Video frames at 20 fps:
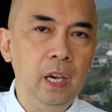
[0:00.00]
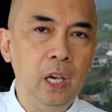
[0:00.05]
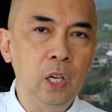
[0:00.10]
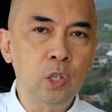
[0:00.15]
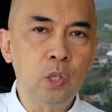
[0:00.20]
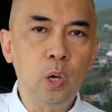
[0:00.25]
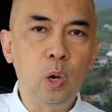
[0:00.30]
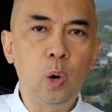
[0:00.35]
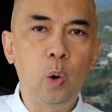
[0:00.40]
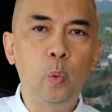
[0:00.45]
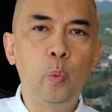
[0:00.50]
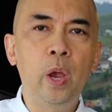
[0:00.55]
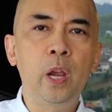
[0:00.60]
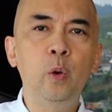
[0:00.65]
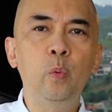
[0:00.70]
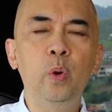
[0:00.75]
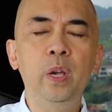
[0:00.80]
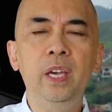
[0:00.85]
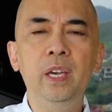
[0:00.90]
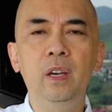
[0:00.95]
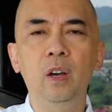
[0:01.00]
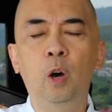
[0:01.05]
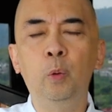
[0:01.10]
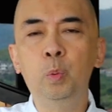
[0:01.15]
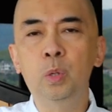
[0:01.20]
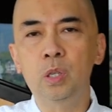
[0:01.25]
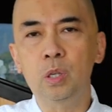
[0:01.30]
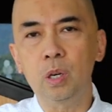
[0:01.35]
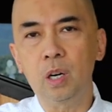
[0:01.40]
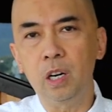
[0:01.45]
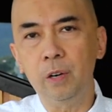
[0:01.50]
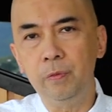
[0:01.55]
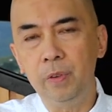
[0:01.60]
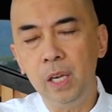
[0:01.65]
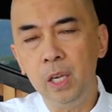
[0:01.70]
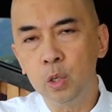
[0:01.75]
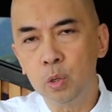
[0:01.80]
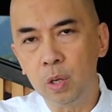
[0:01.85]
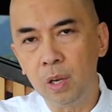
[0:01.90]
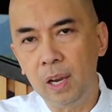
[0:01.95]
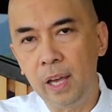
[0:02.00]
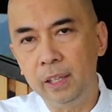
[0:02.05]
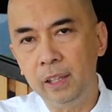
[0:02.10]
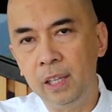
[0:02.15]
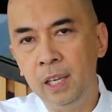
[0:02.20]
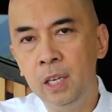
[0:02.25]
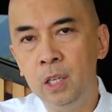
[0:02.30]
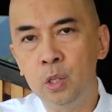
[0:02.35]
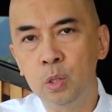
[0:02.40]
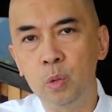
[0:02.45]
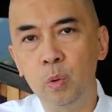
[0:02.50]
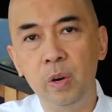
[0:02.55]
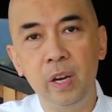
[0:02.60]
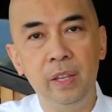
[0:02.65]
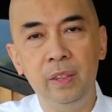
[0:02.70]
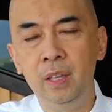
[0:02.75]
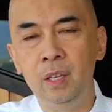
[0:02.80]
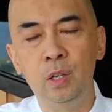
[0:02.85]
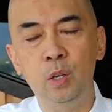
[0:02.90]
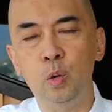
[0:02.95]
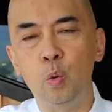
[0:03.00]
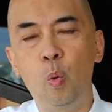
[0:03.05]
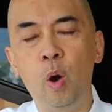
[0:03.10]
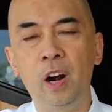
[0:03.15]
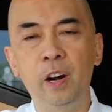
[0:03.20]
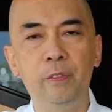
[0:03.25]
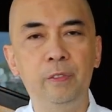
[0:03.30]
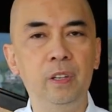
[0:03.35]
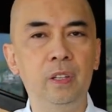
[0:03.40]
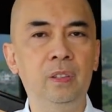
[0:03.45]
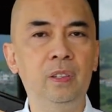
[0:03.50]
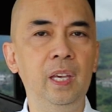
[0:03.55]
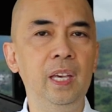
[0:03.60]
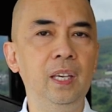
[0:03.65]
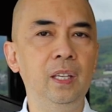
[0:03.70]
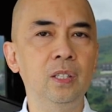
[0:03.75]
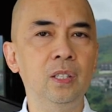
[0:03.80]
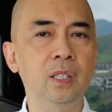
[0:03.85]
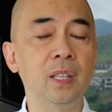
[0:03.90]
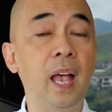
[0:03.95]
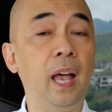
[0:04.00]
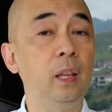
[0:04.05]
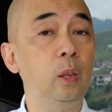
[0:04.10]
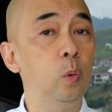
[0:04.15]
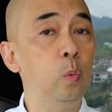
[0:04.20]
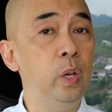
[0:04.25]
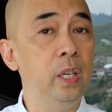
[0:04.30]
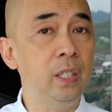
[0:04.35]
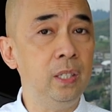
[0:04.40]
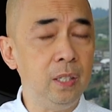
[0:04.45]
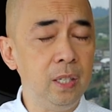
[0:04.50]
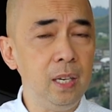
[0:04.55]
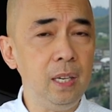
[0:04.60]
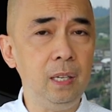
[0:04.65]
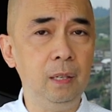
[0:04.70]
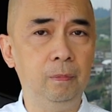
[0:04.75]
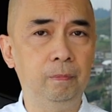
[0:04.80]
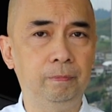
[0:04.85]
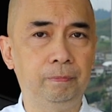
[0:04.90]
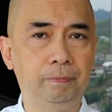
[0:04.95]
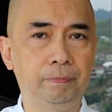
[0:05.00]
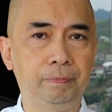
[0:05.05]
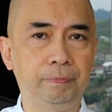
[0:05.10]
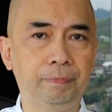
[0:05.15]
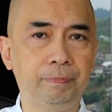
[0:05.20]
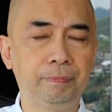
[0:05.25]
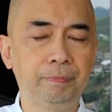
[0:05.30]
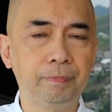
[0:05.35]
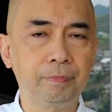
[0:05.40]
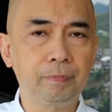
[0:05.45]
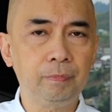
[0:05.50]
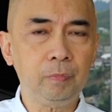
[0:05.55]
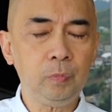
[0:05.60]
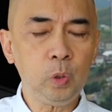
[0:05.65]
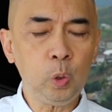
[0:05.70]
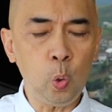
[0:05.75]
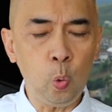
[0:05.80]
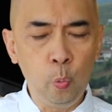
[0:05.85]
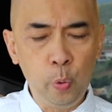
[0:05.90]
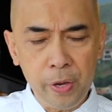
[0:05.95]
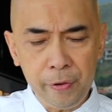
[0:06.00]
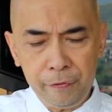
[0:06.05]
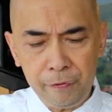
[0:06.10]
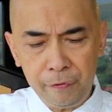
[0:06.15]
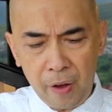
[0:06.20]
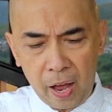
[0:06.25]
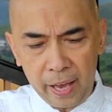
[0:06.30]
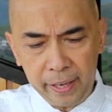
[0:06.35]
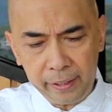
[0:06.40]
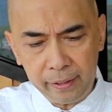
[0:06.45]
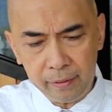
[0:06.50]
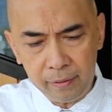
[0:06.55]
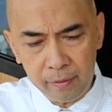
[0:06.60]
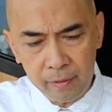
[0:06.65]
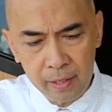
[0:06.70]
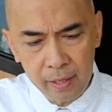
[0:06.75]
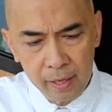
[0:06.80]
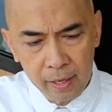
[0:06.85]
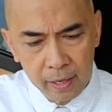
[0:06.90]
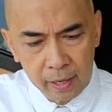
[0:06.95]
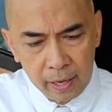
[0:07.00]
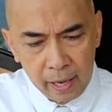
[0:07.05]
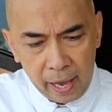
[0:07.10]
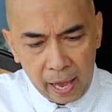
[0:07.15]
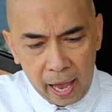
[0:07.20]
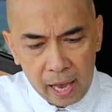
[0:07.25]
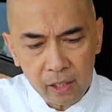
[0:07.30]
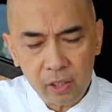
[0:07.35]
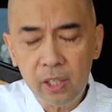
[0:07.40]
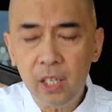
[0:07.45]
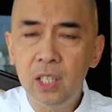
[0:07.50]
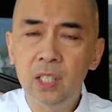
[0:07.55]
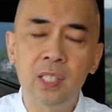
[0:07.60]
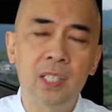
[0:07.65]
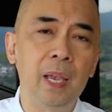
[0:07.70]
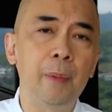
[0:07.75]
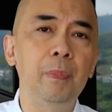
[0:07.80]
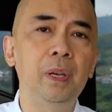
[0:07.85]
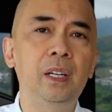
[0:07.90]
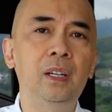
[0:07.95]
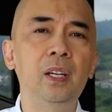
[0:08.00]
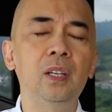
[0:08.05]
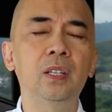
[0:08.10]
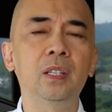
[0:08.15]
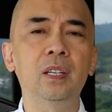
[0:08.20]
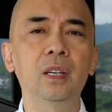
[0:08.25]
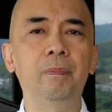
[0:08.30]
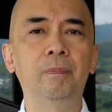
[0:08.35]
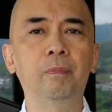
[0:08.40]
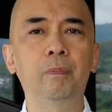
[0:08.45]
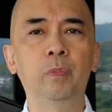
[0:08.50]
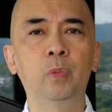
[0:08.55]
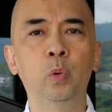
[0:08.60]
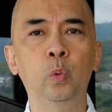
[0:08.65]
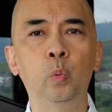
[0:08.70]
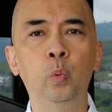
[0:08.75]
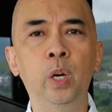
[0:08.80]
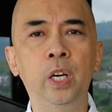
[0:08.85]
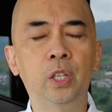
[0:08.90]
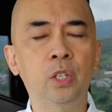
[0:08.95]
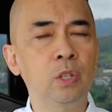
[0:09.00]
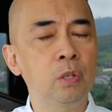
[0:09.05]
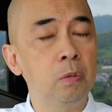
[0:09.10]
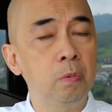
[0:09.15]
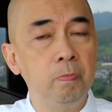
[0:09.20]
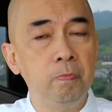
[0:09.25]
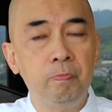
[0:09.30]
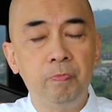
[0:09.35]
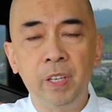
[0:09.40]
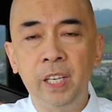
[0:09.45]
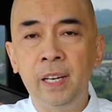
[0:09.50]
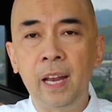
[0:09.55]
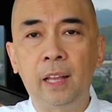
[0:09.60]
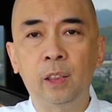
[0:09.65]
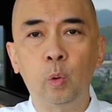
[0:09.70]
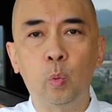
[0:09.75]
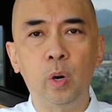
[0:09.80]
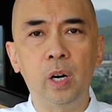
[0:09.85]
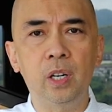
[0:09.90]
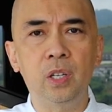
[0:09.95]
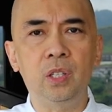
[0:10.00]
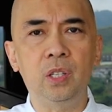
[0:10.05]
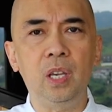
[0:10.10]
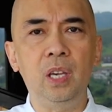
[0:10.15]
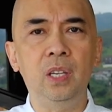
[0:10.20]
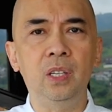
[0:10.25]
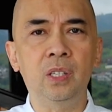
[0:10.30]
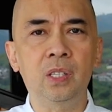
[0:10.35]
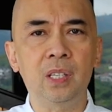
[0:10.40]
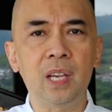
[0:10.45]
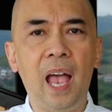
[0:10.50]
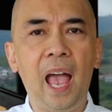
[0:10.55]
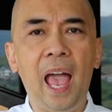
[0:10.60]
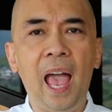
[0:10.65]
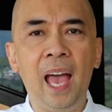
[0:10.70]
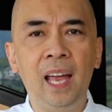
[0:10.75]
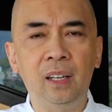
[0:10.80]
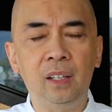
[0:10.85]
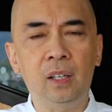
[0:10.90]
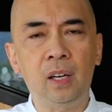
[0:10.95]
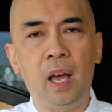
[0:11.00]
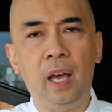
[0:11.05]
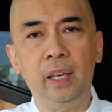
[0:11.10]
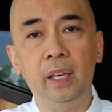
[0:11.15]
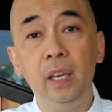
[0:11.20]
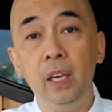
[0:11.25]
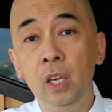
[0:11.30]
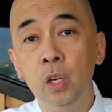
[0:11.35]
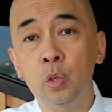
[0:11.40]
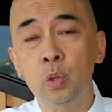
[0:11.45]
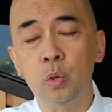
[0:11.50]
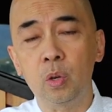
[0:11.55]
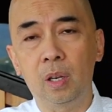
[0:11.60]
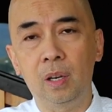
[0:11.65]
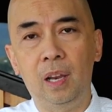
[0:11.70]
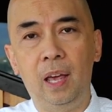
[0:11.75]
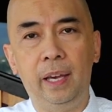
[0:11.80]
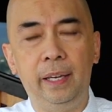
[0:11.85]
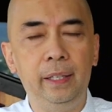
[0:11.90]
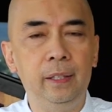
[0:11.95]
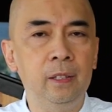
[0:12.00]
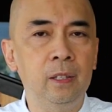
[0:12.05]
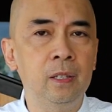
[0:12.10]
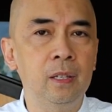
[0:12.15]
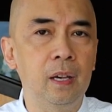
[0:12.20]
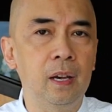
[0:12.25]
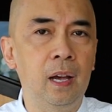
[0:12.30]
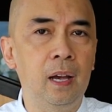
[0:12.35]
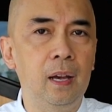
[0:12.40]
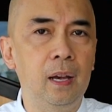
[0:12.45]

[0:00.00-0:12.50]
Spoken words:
And so when we observe Israelite history, this is one of the things that we see. We find anti-Semitism, which in other words is anti-Israelite